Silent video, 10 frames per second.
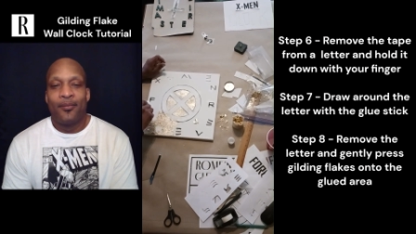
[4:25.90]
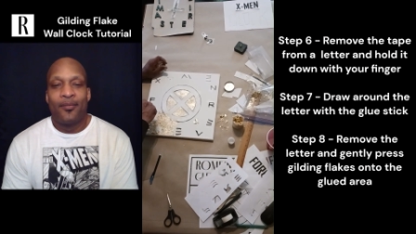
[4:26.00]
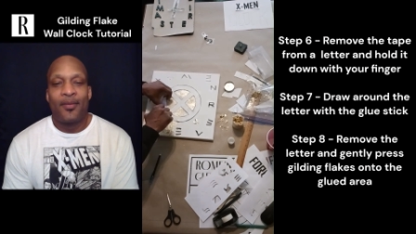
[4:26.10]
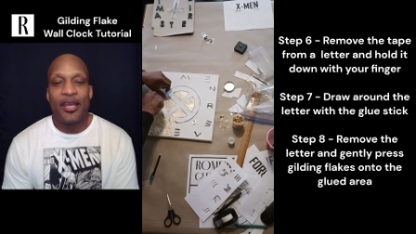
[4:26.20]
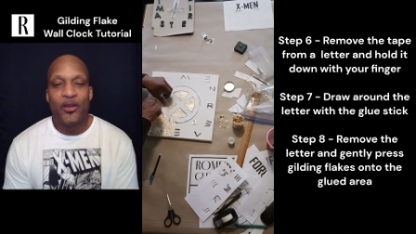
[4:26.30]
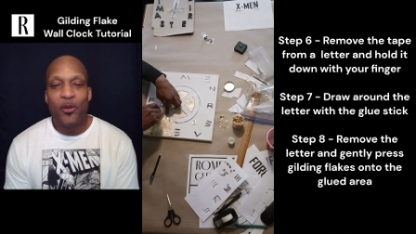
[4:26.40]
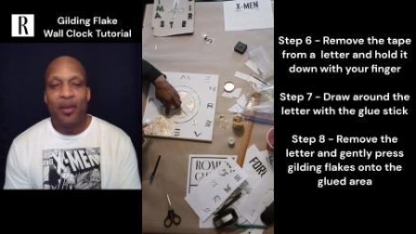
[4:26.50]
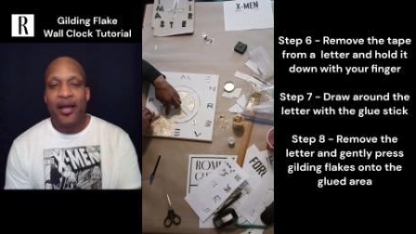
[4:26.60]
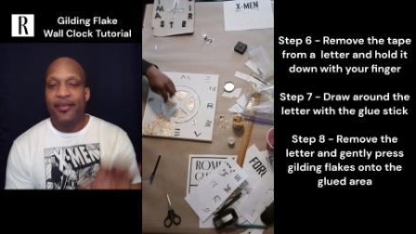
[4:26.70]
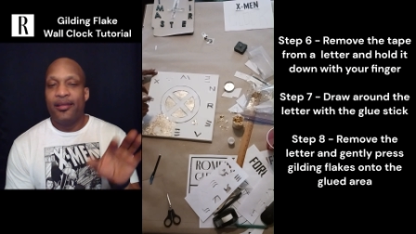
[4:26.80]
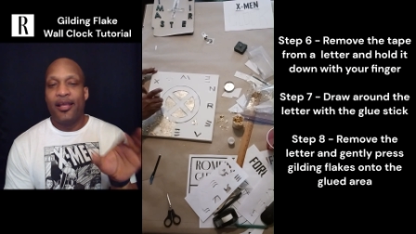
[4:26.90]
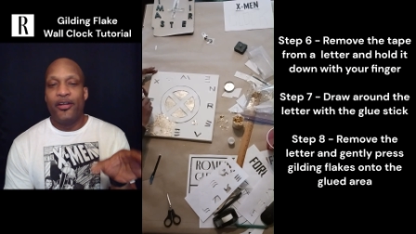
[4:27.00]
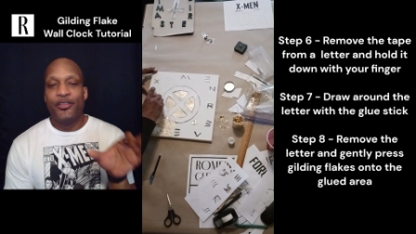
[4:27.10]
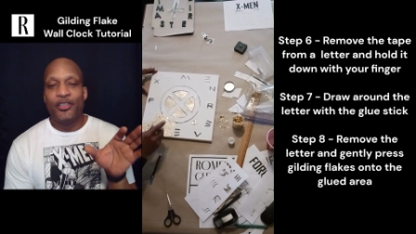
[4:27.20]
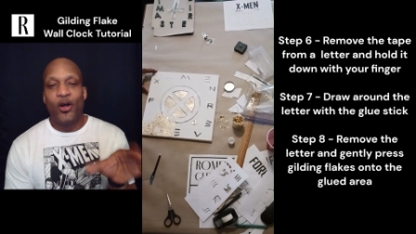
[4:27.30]
And don't mind the
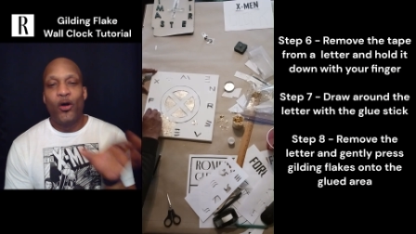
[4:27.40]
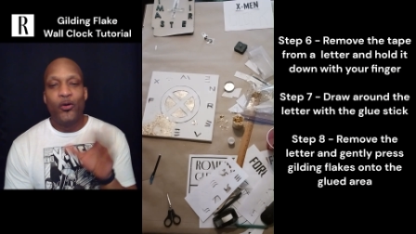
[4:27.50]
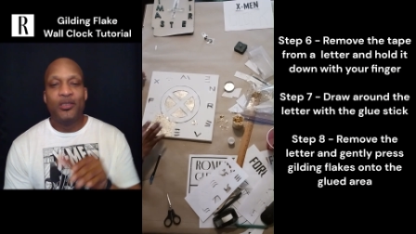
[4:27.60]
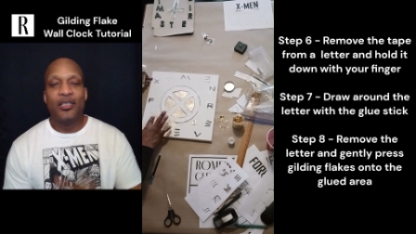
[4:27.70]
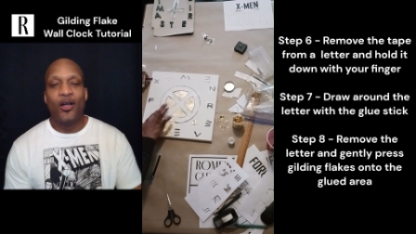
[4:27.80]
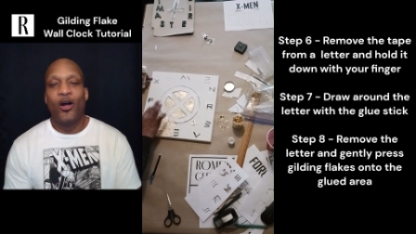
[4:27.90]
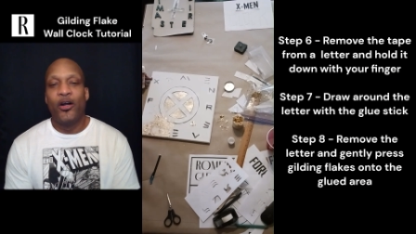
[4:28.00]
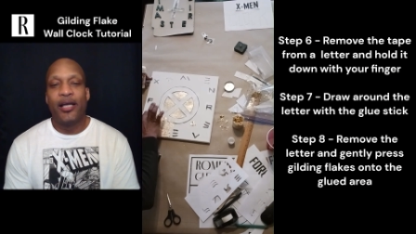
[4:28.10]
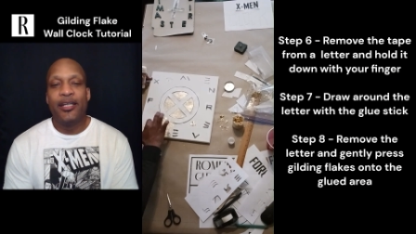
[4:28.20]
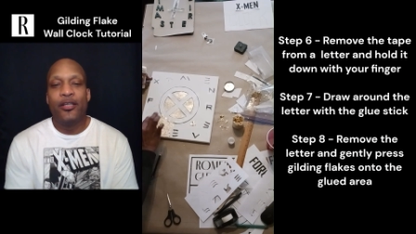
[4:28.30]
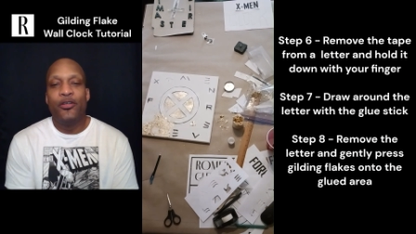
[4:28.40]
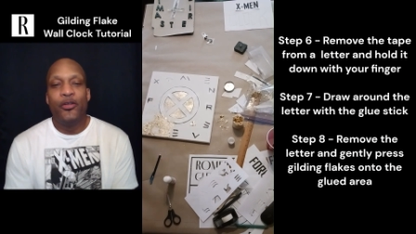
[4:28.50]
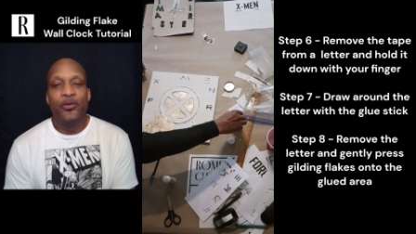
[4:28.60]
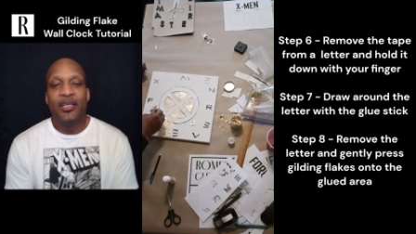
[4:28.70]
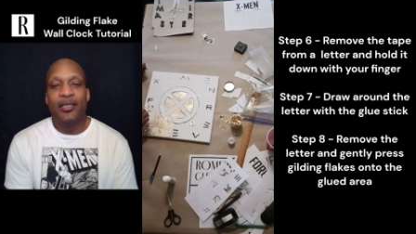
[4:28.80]
letters, the O's and the R. I didn't
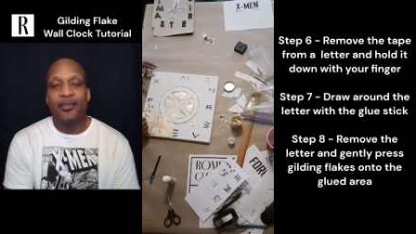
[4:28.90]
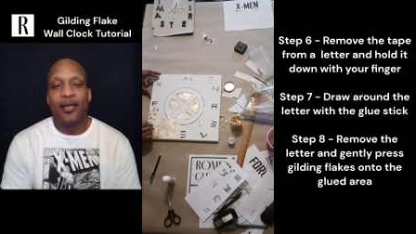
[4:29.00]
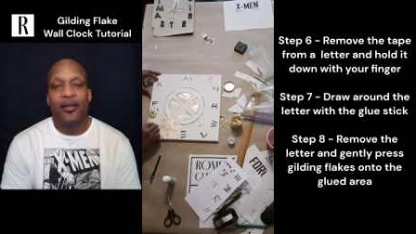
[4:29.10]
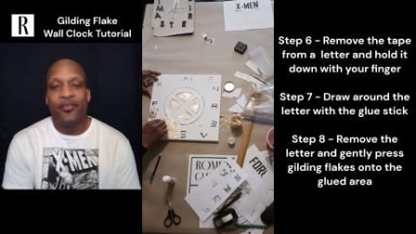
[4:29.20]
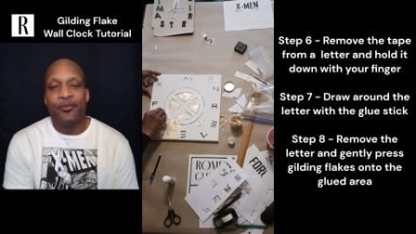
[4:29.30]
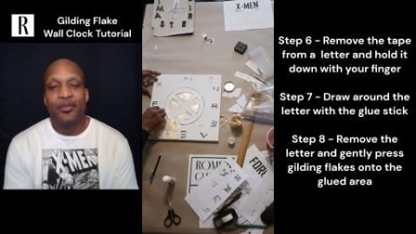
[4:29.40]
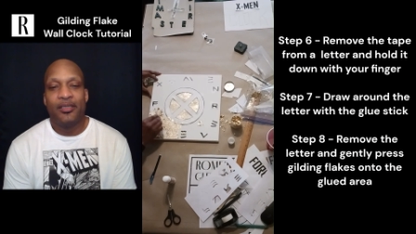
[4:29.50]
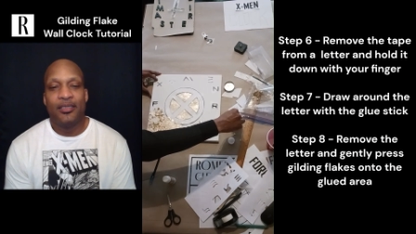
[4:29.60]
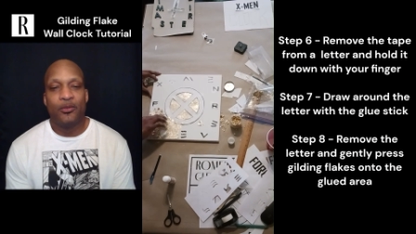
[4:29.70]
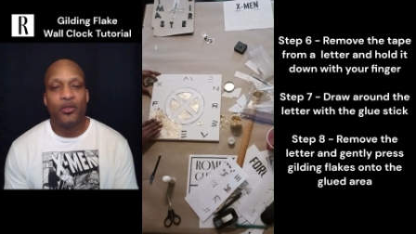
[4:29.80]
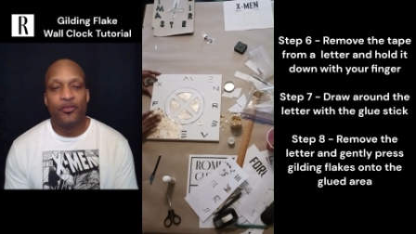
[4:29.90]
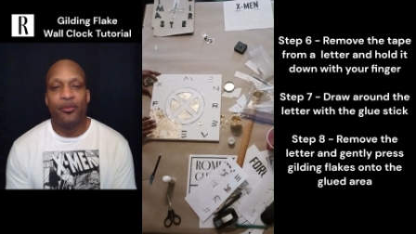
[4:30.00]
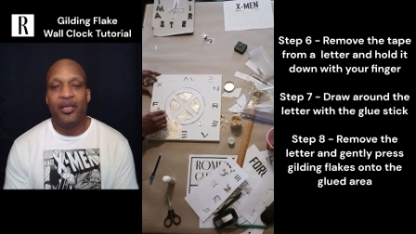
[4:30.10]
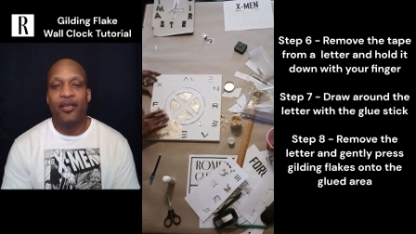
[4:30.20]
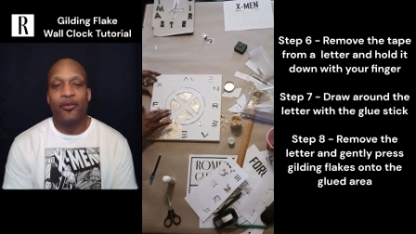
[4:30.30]
do the inside of them because this was for
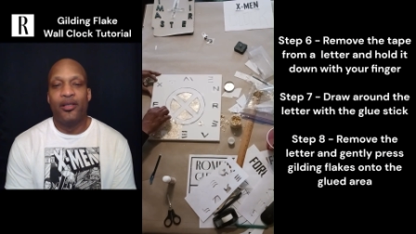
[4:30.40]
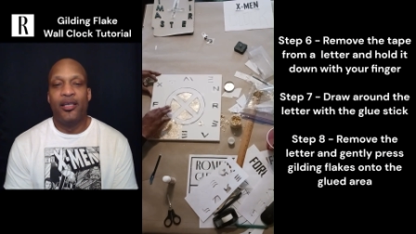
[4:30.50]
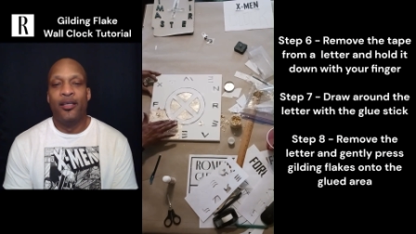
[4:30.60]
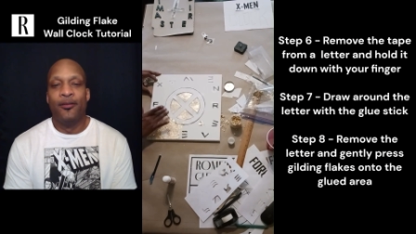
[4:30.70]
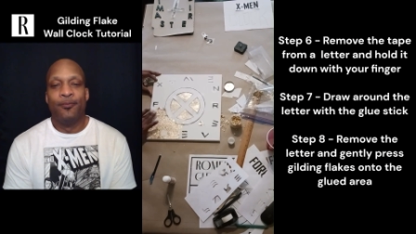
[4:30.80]
me, really.